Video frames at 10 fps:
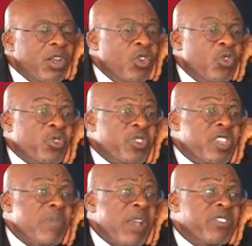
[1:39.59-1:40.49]
Do you
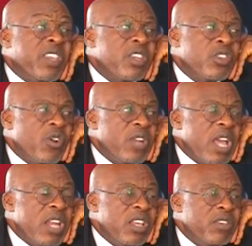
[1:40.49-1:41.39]
see my signature on
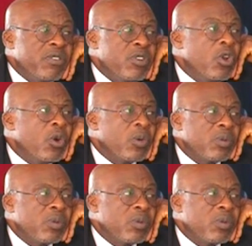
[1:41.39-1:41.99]
that list? No.